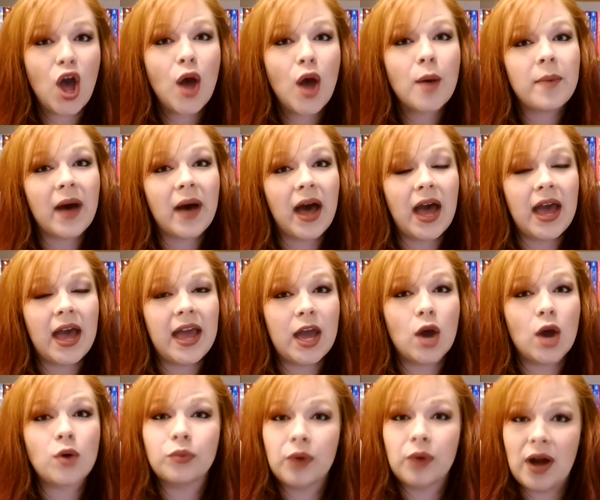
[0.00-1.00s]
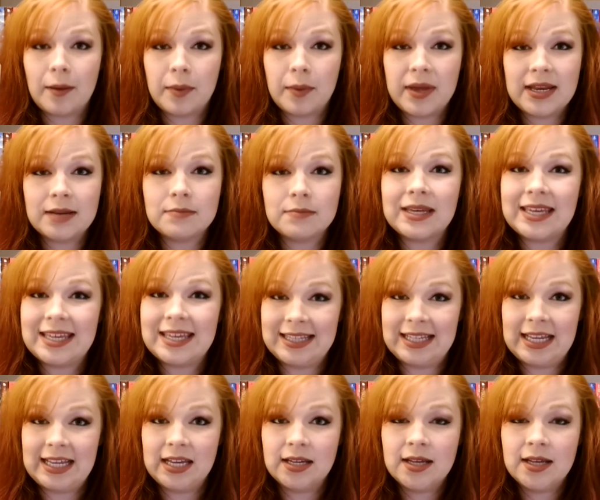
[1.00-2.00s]
by
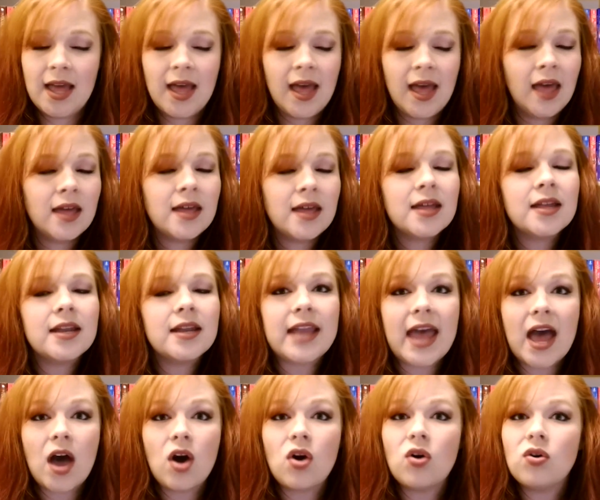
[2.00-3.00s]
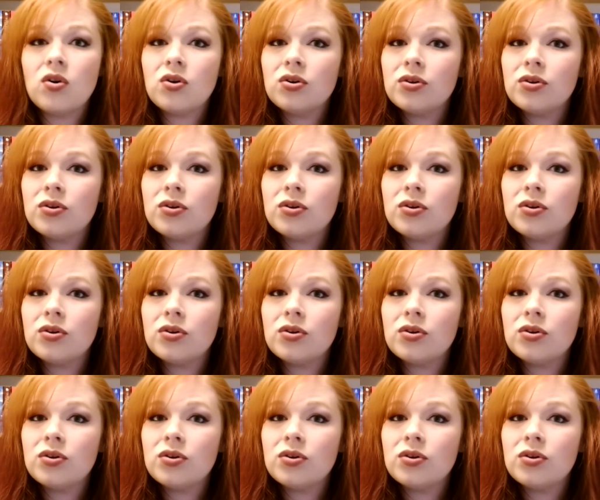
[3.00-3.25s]
McKinley. Now,